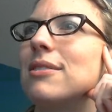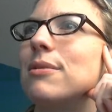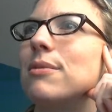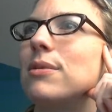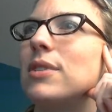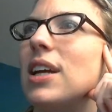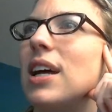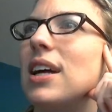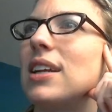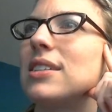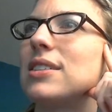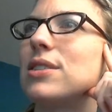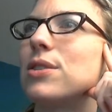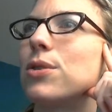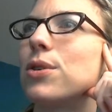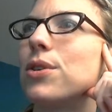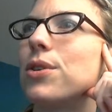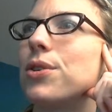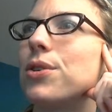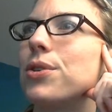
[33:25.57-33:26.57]
I'm not the
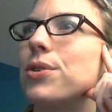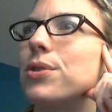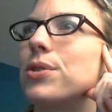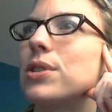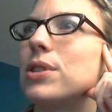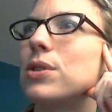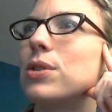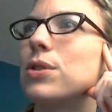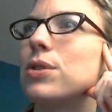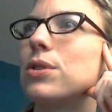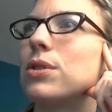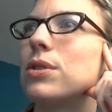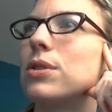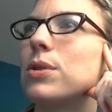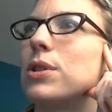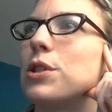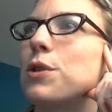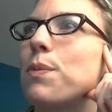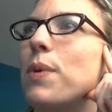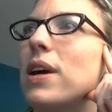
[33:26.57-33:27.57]
store owner who's a
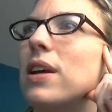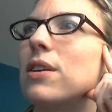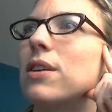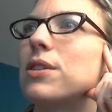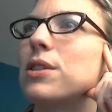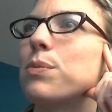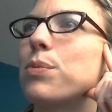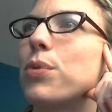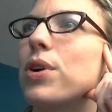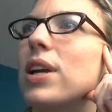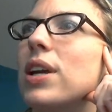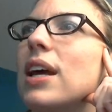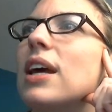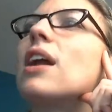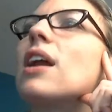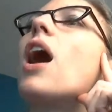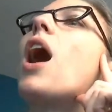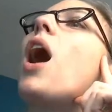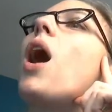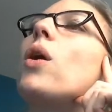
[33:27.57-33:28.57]
Twitch painter is printing
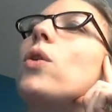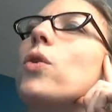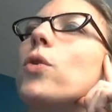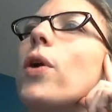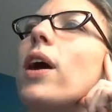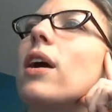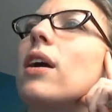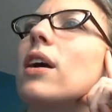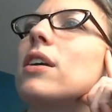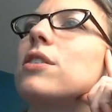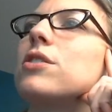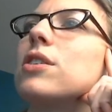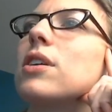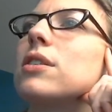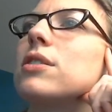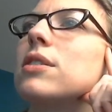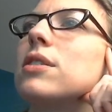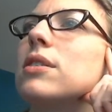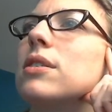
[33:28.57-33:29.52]
it. Oh, okay, gotcha.